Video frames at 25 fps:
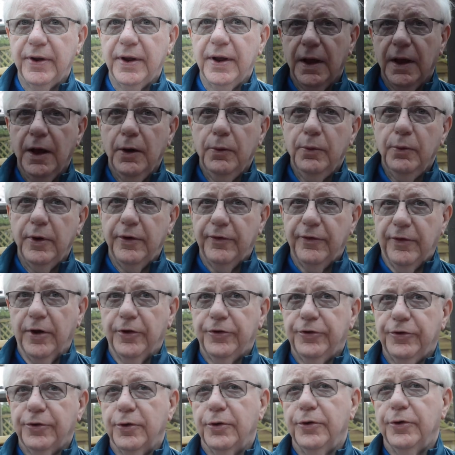We've
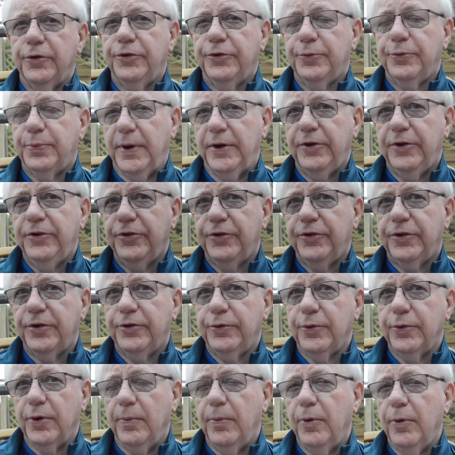also switched
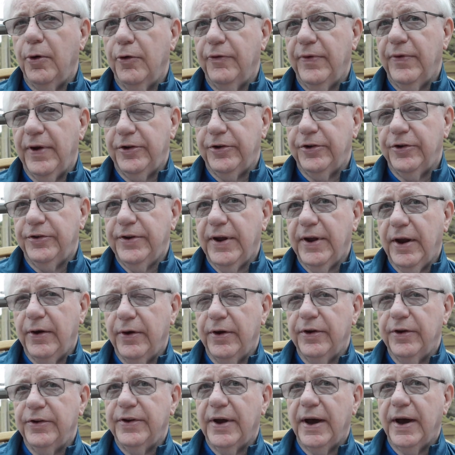to a more
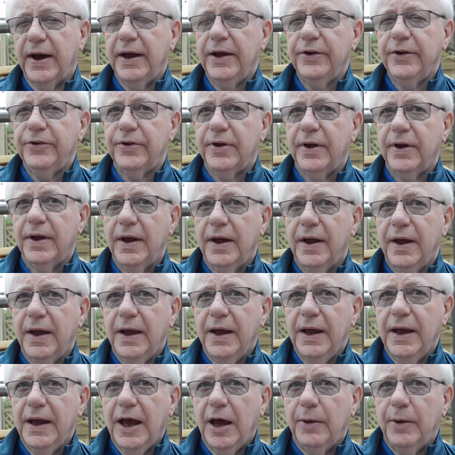vegetarian diet,
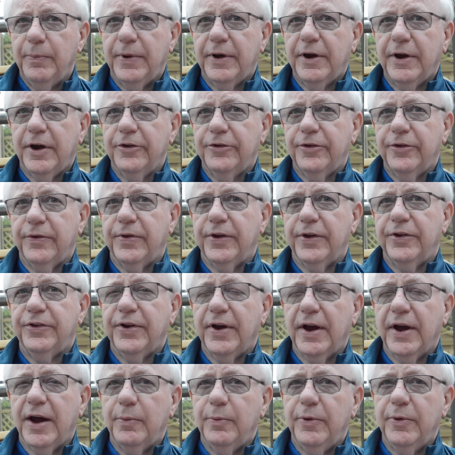and because of the
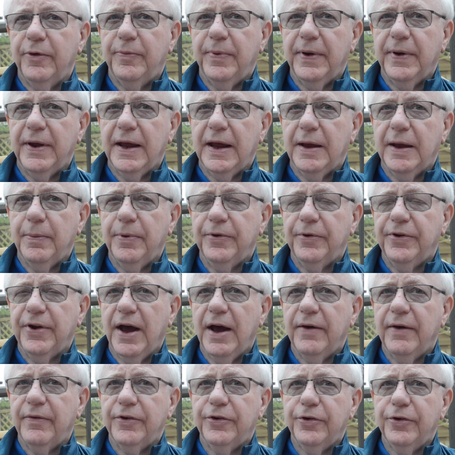time we've been able to
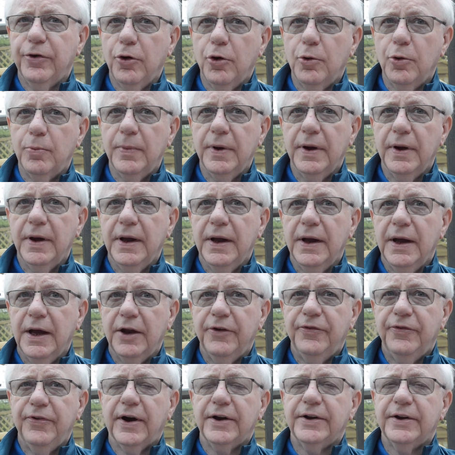have at home, in
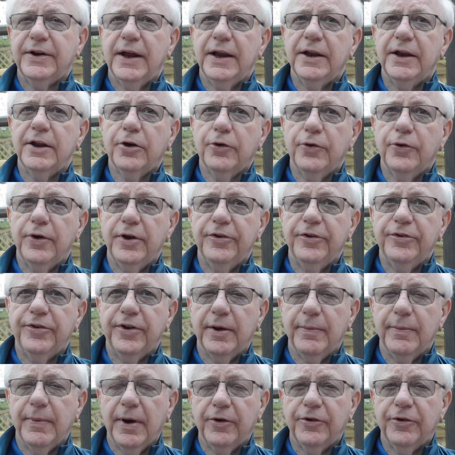fact increase the
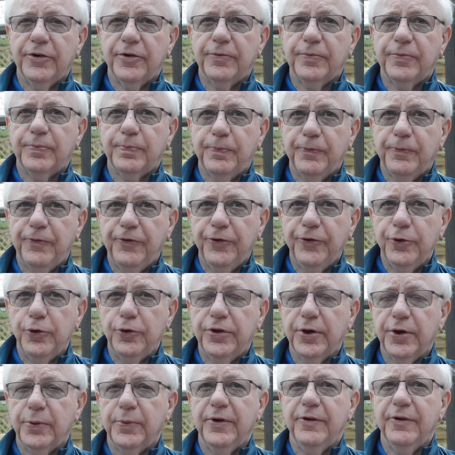amount of food
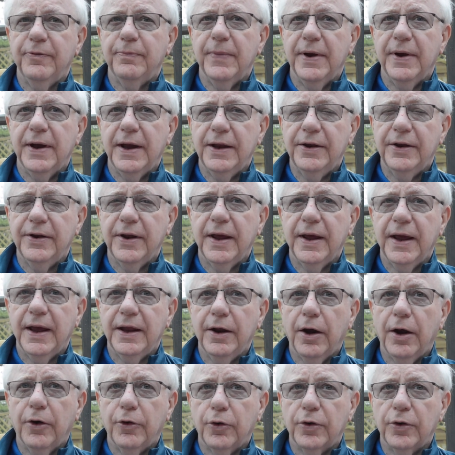that we've made in
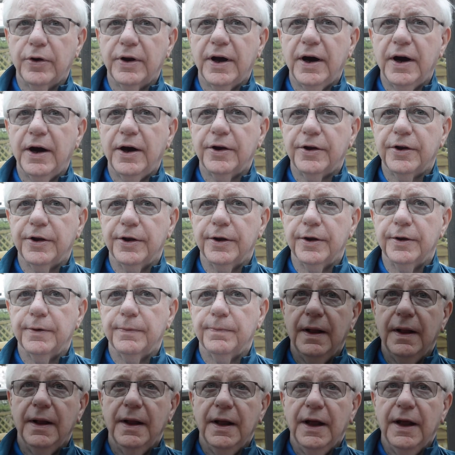our own garden.
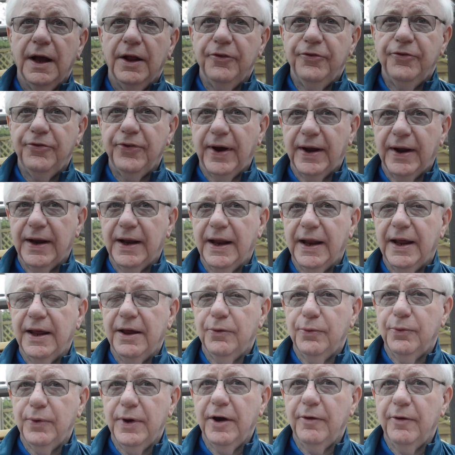And finally,
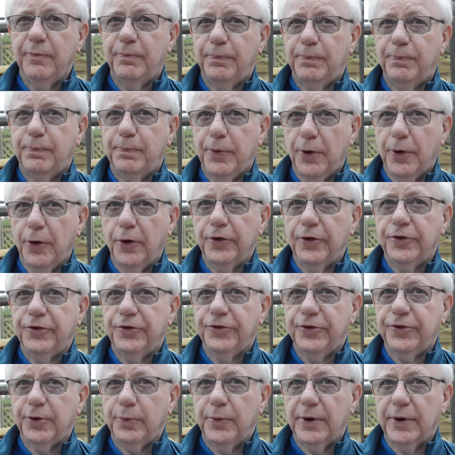we have bought
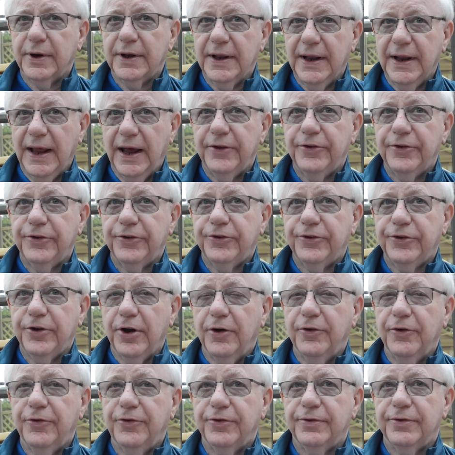somewhat less
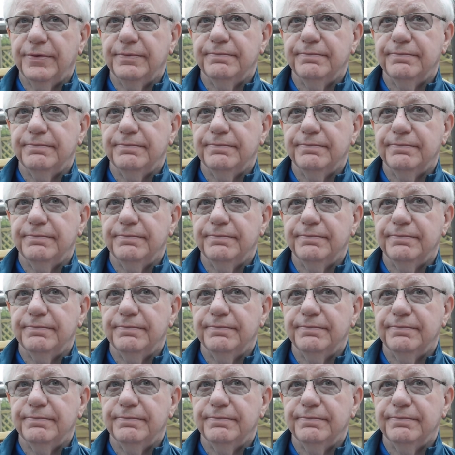stuff.